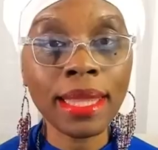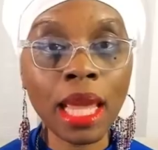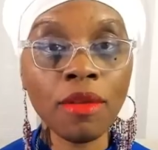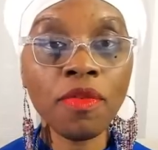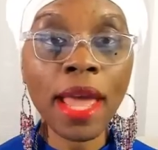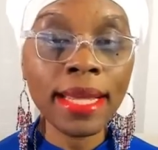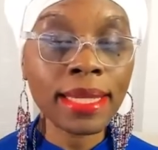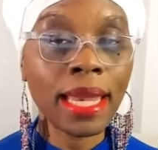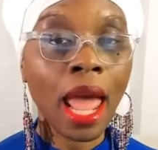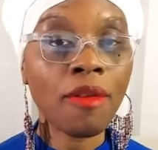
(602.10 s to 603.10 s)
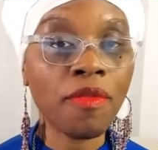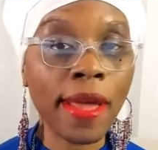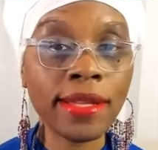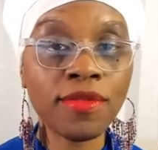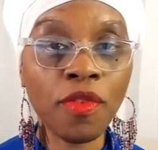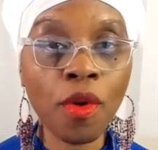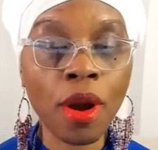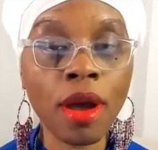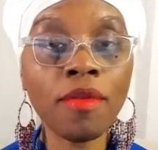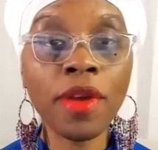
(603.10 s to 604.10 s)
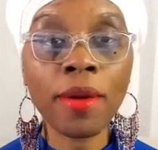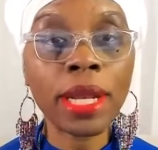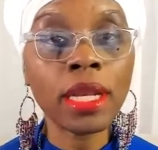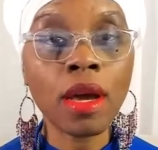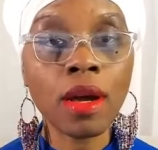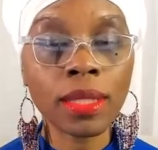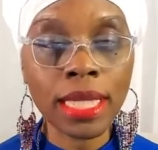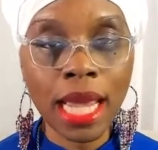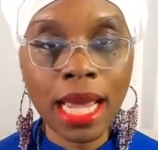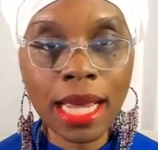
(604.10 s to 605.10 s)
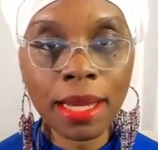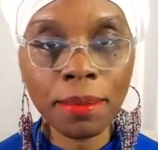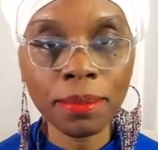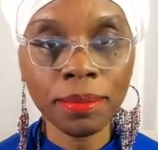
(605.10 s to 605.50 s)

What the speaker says: they face and have faced for a very long time.